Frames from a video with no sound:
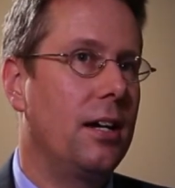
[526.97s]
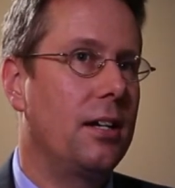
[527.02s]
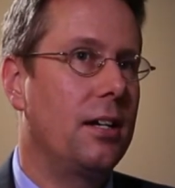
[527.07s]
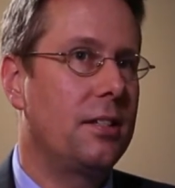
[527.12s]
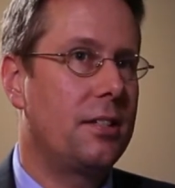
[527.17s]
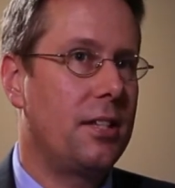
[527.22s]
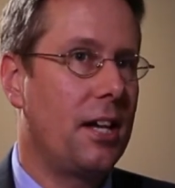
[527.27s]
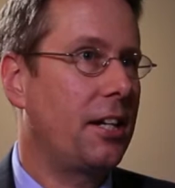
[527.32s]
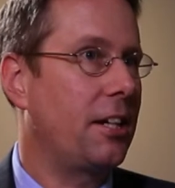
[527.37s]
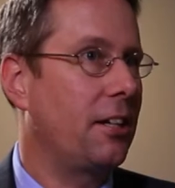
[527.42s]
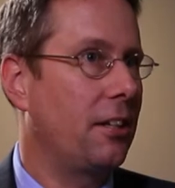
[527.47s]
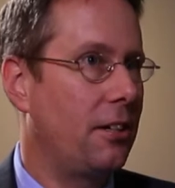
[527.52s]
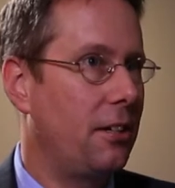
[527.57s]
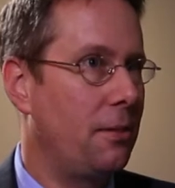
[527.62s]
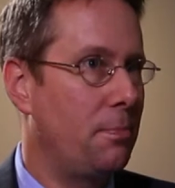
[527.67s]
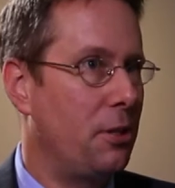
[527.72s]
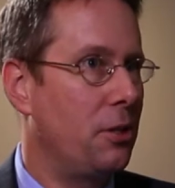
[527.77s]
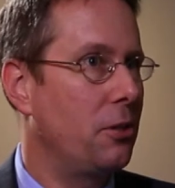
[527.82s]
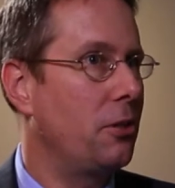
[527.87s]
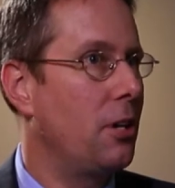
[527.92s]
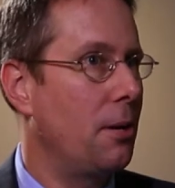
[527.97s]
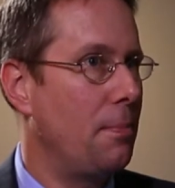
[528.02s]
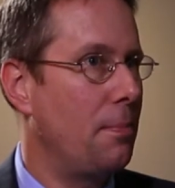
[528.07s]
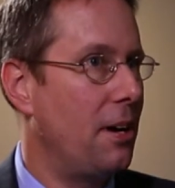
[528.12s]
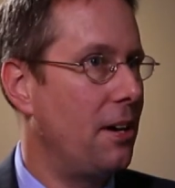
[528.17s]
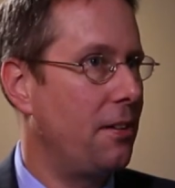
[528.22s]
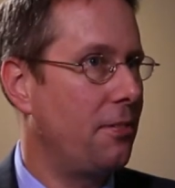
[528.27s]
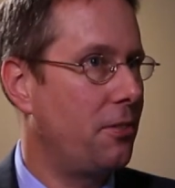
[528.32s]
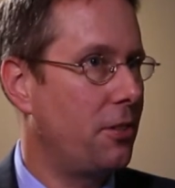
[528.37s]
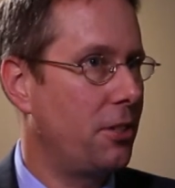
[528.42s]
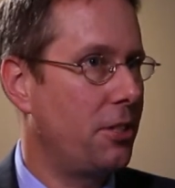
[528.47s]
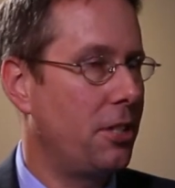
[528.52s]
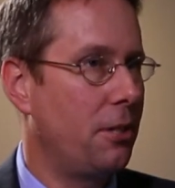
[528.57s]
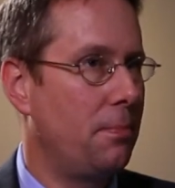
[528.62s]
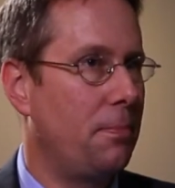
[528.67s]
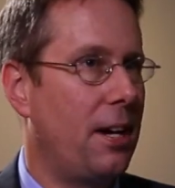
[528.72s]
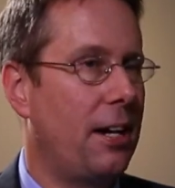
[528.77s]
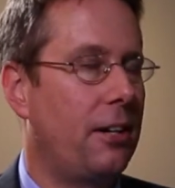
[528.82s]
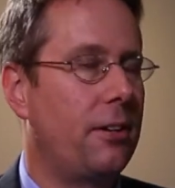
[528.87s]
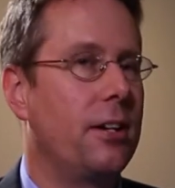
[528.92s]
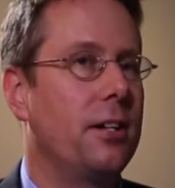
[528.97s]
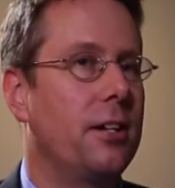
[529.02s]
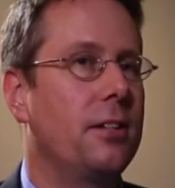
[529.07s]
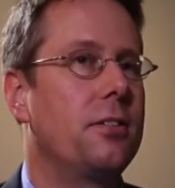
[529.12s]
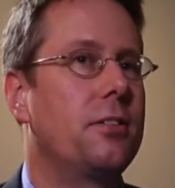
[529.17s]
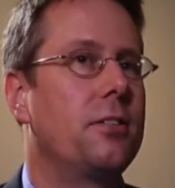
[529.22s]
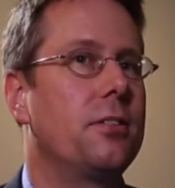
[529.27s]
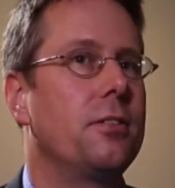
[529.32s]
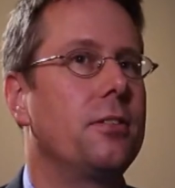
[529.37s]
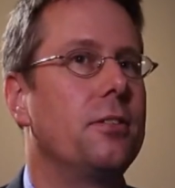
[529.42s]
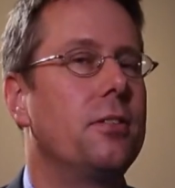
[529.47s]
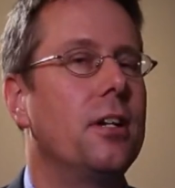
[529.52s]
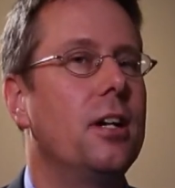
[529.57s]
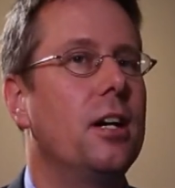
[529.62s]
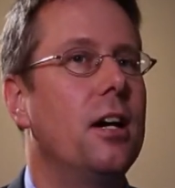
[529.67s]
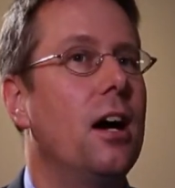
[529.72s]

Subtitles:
secular but who come out of Christian backgrounds who